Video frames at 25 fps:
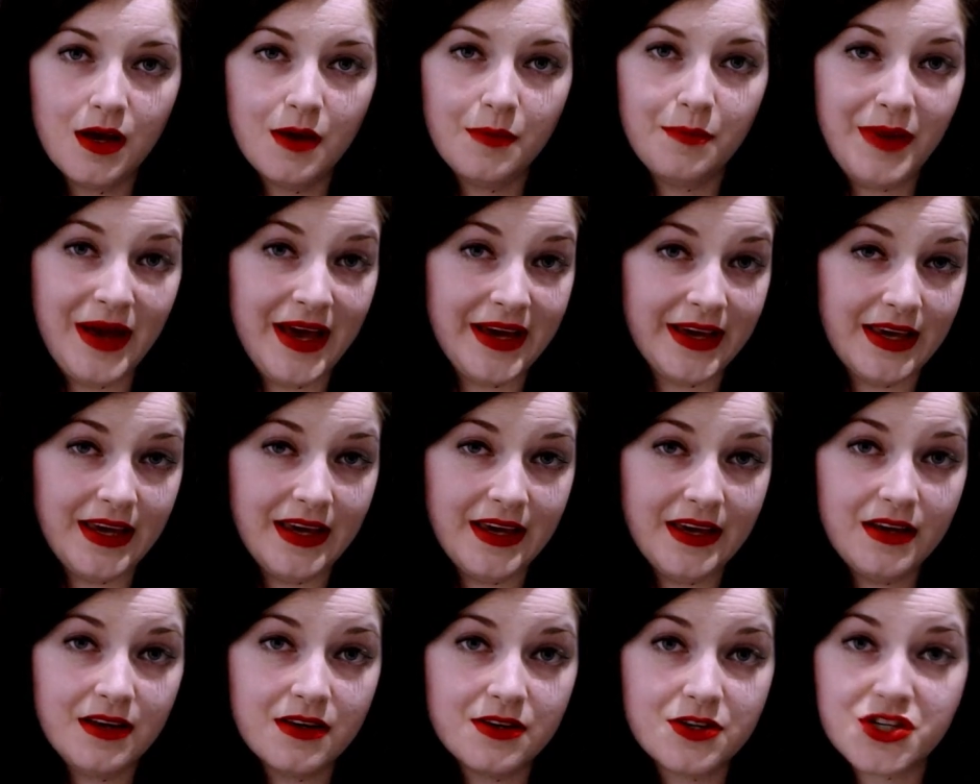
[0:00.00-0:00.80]

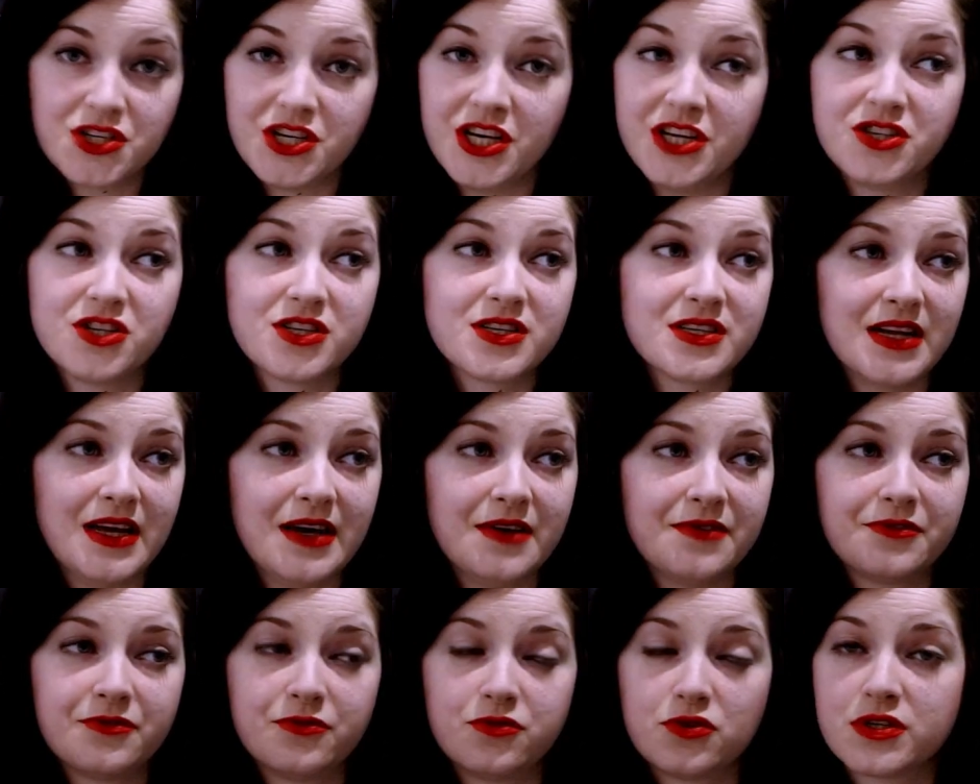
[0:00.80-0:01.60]
Peggy, she just
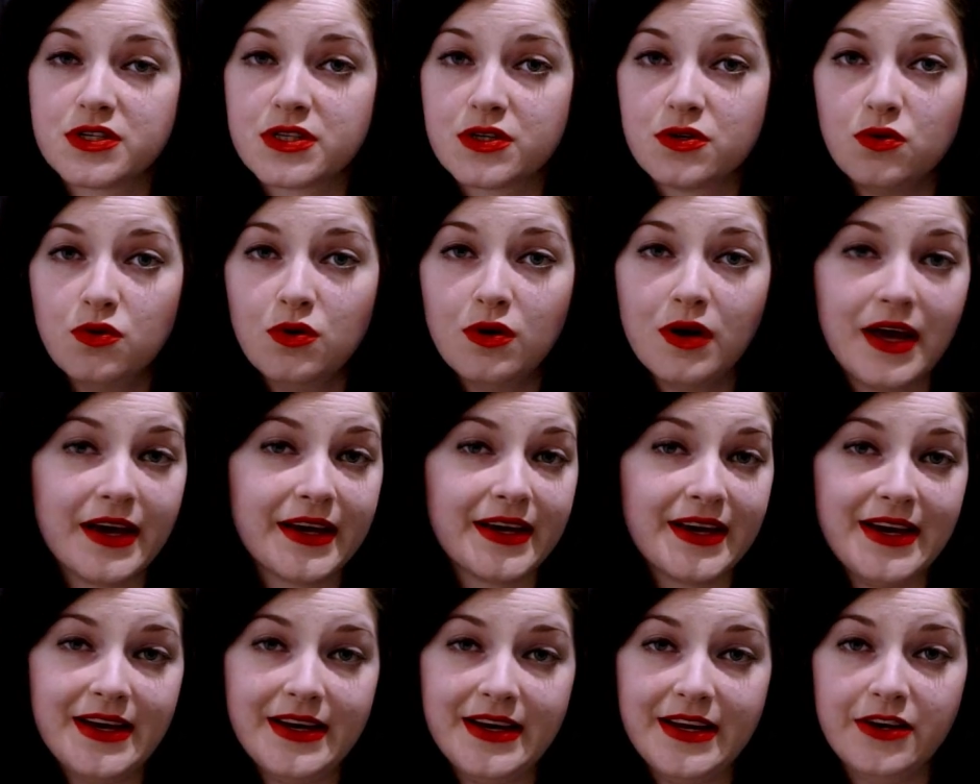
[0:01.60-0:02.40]
left for school
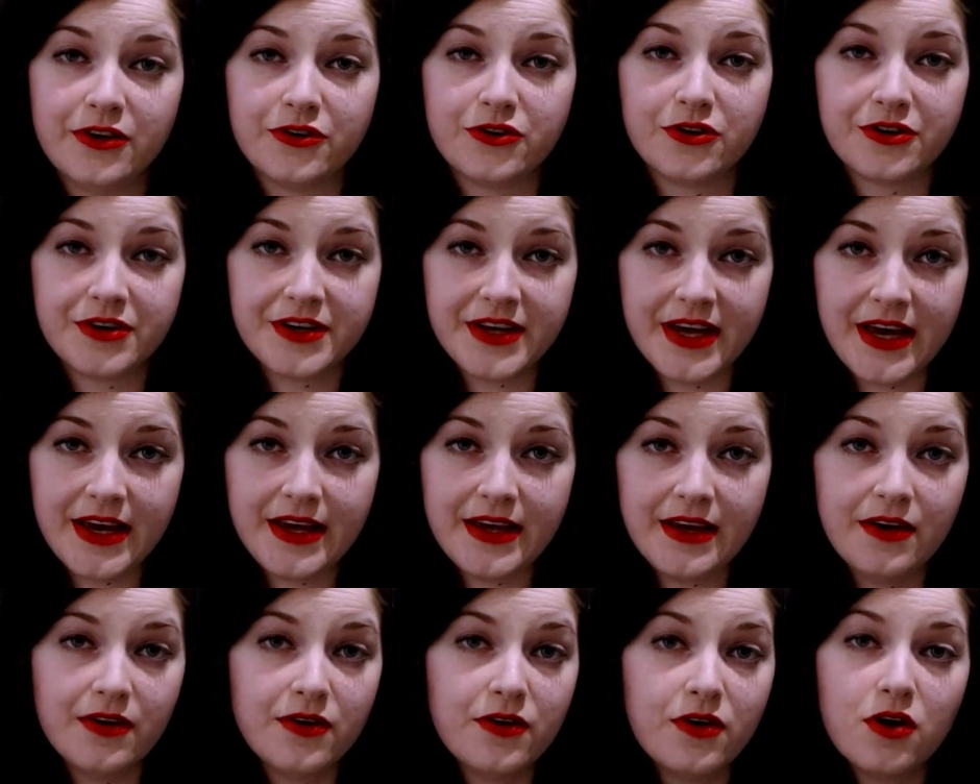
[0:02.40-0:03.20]
like any other
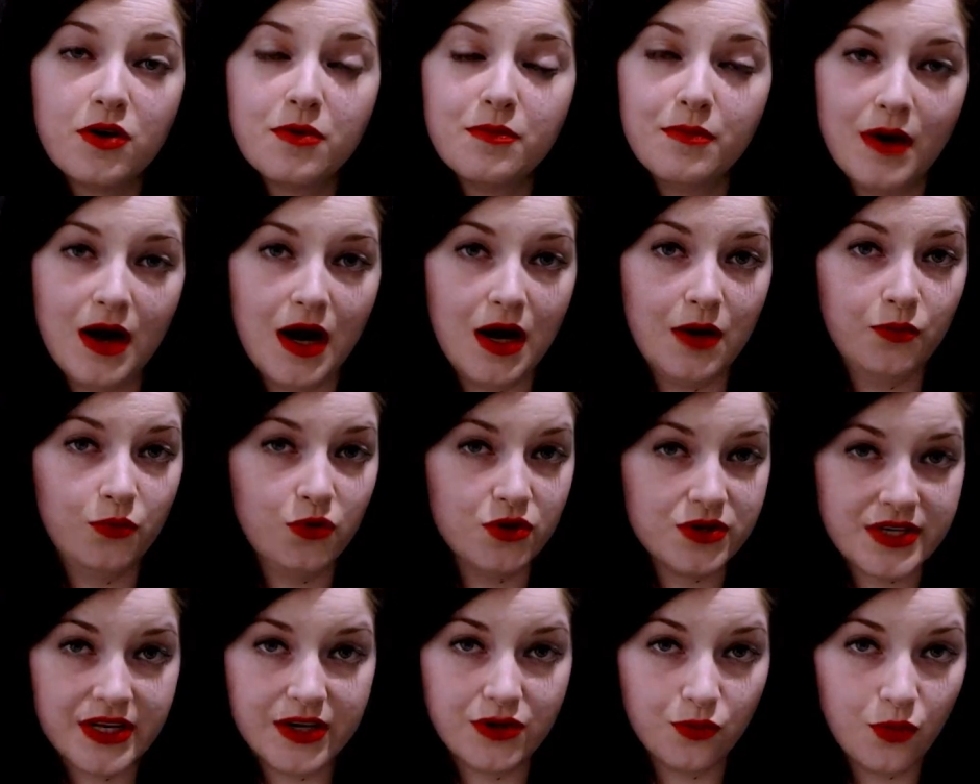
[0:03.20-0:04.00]
day and her mom
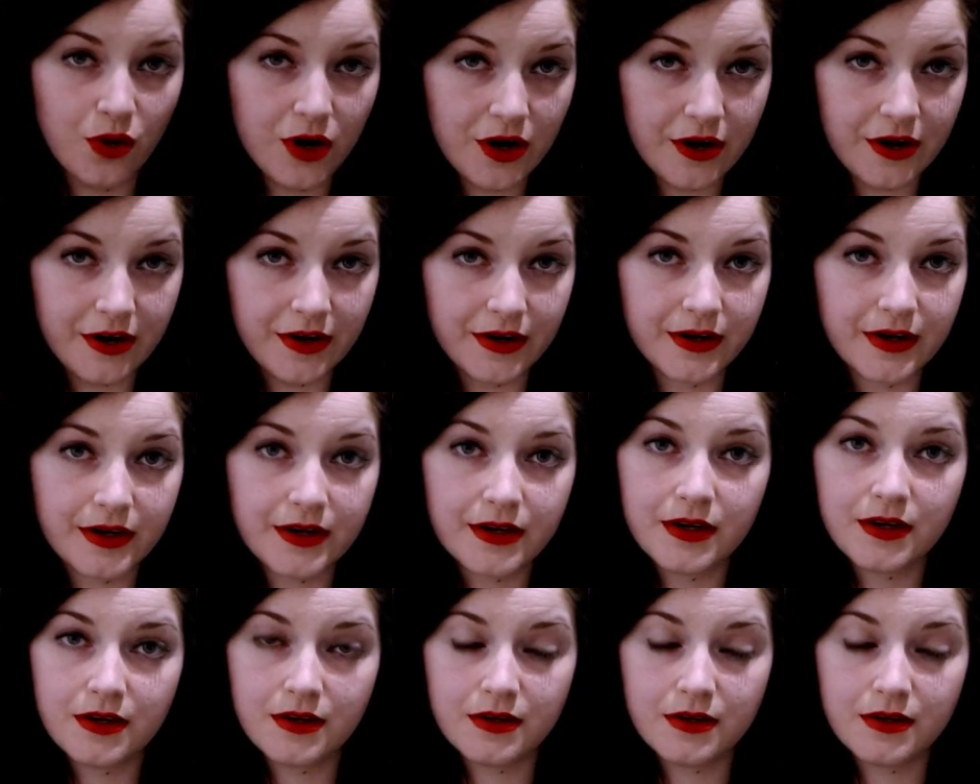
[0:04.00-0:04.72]
was at work.